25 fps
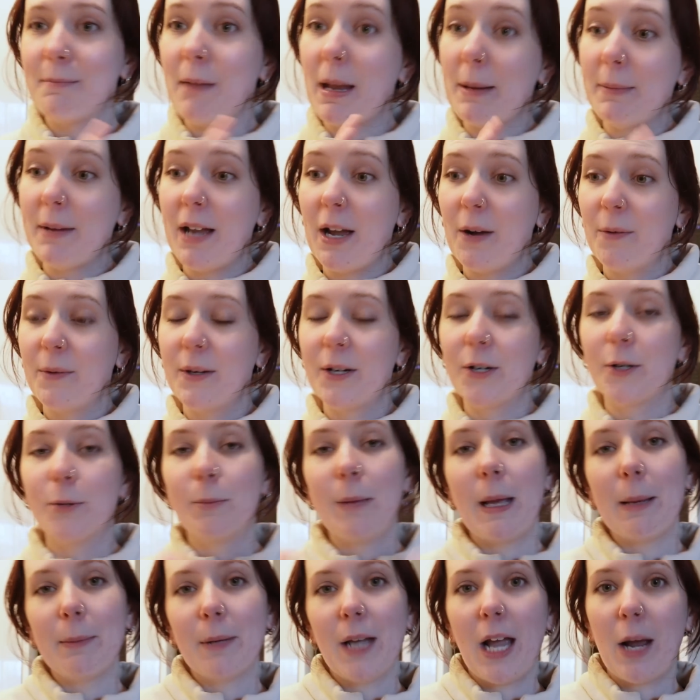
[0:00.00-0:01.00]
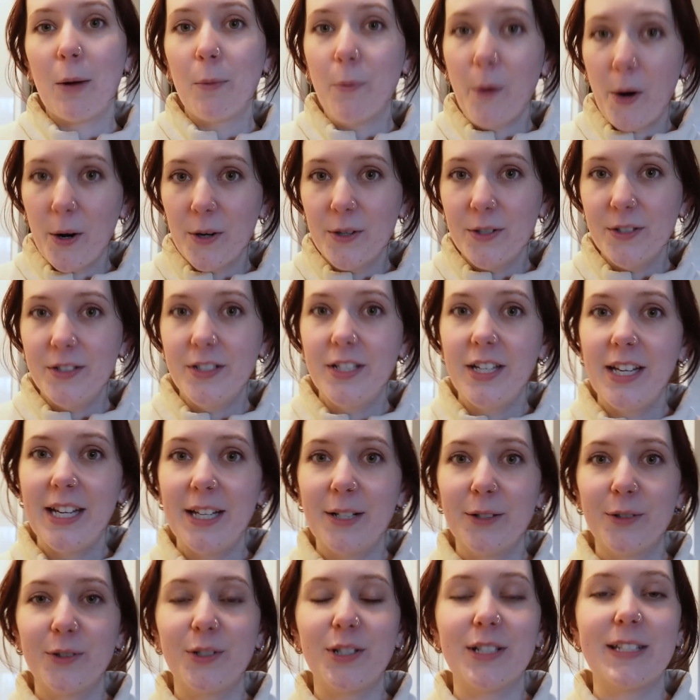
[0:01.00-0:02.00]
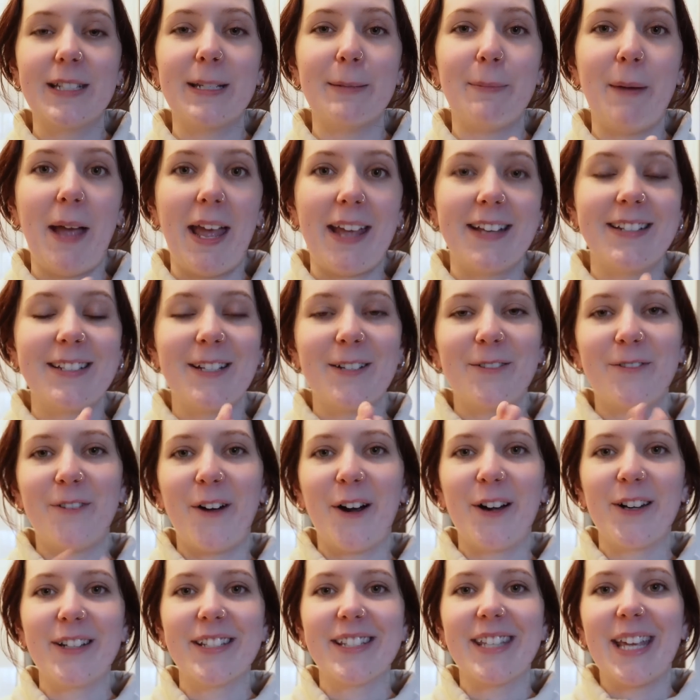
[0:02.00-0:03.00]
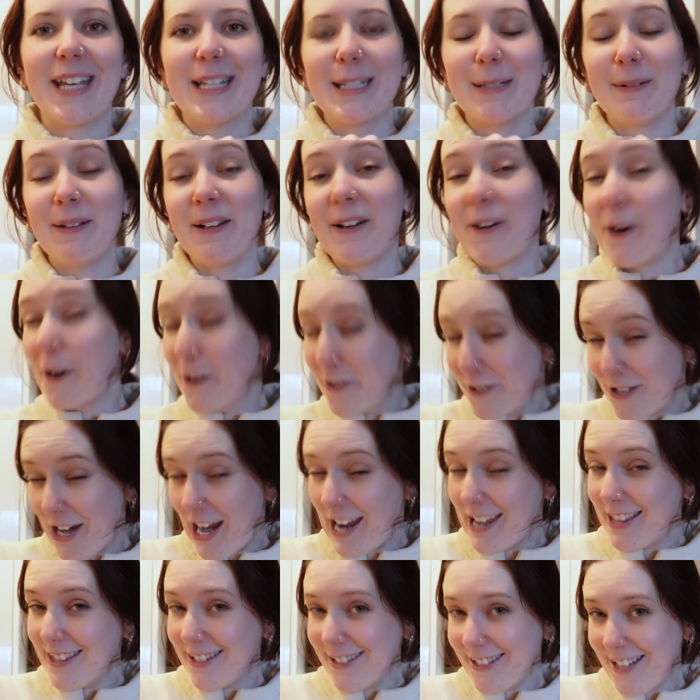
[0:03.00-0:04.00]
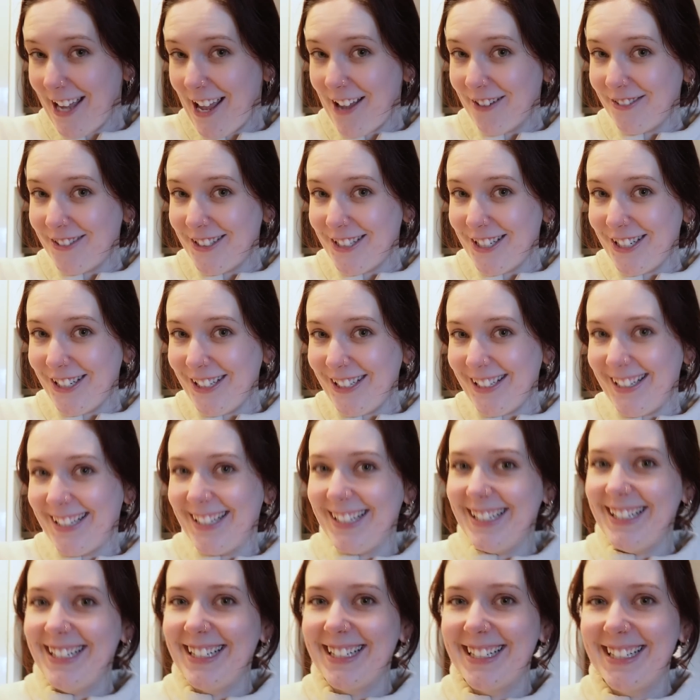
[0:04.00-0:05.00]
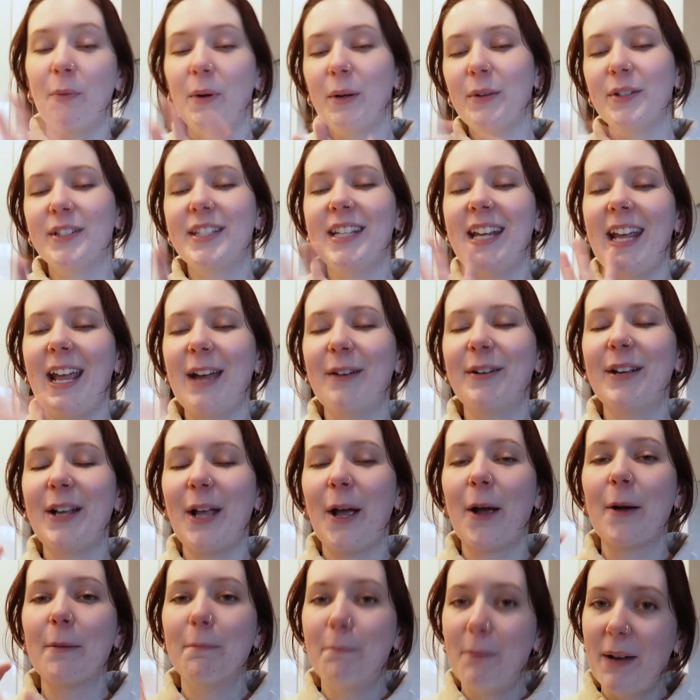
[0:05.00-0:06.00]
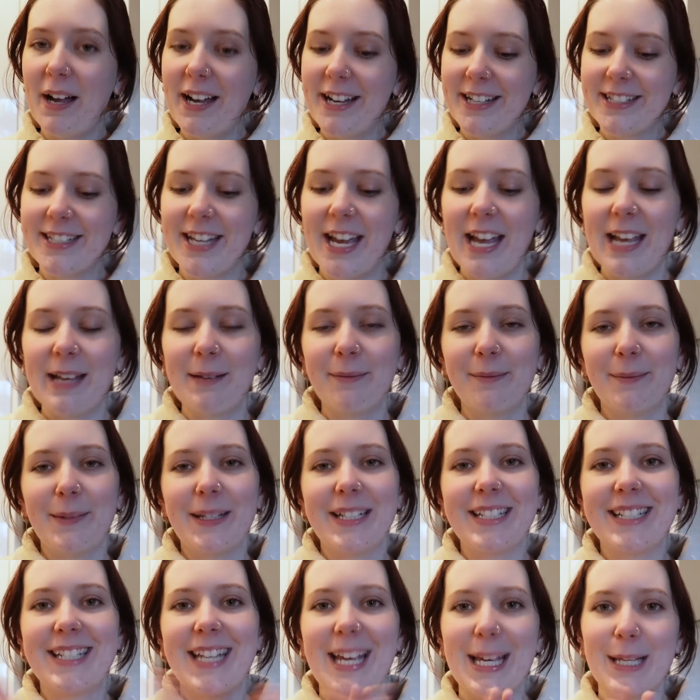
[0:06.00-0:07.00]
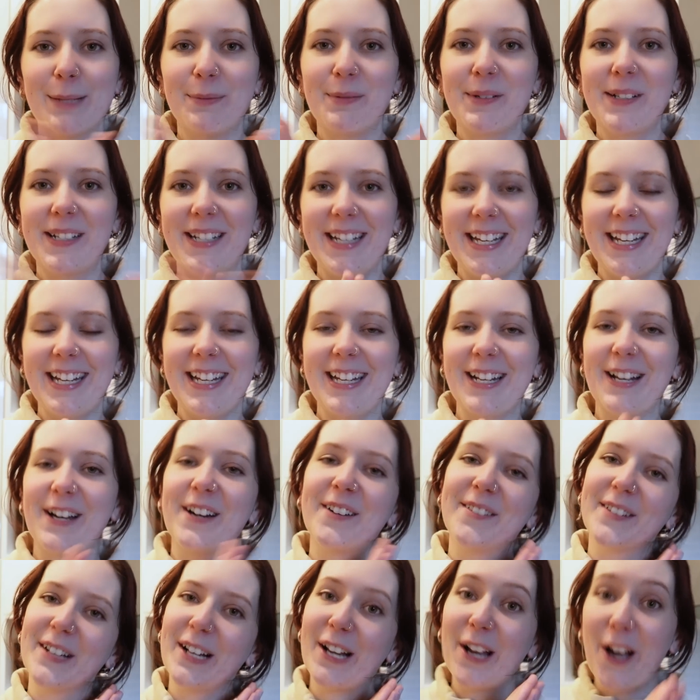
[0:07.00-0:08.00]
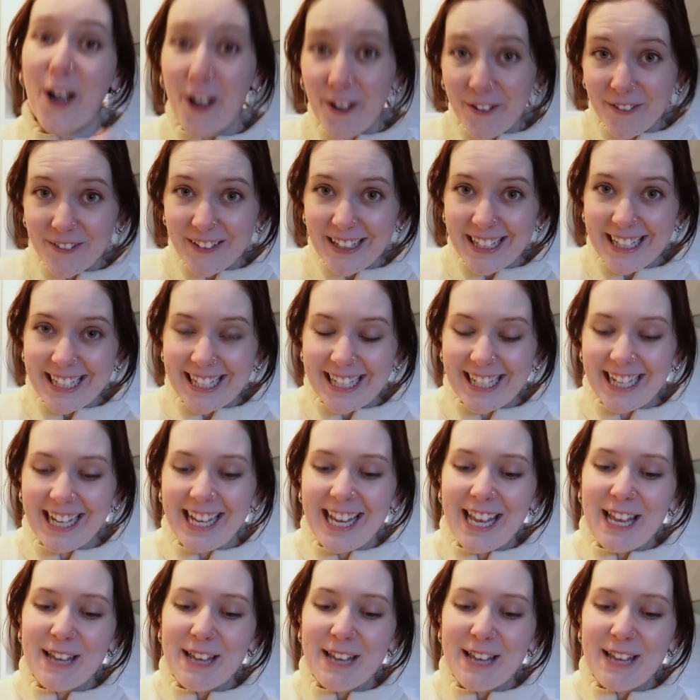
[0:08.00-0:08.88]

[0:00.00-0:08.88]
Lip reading: Maybe I will, maybe I won't. It'll just depend if Forrest lets me crochet this afternoon. We will see how we go, but I am in desperate need of a coffee